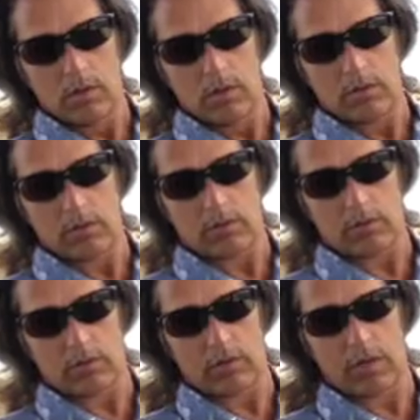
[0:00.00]

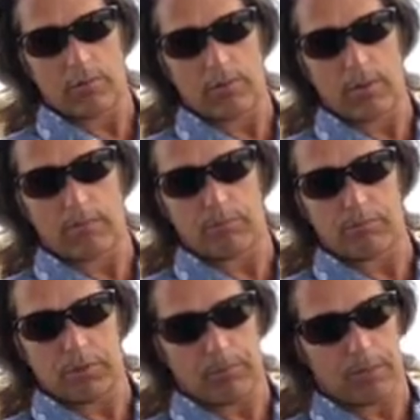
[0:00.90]
can just kind of
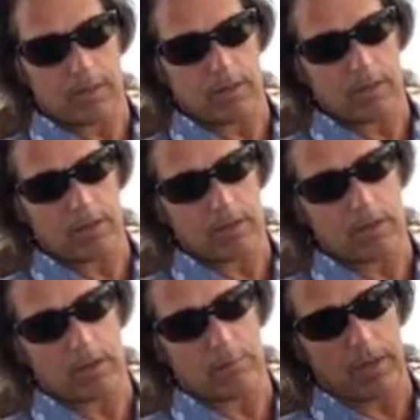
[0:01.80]
pick it, and
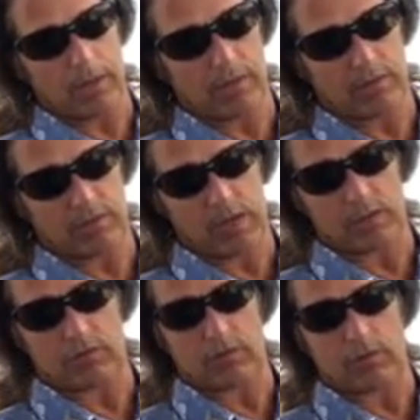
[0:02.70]
then you're playing the
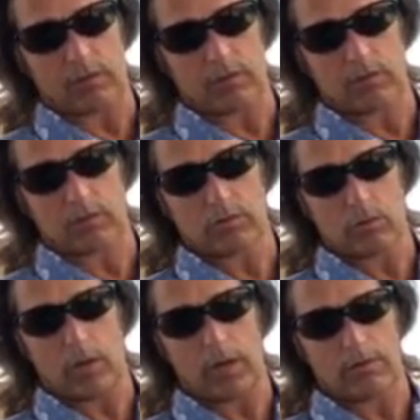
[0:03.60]
2nd string
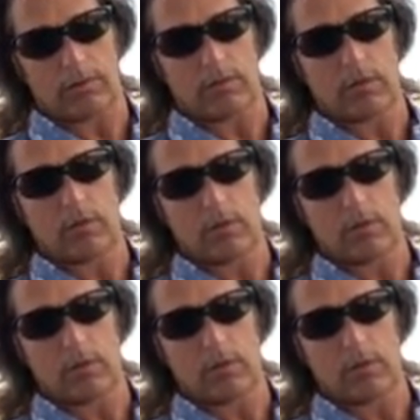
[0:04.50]
twice.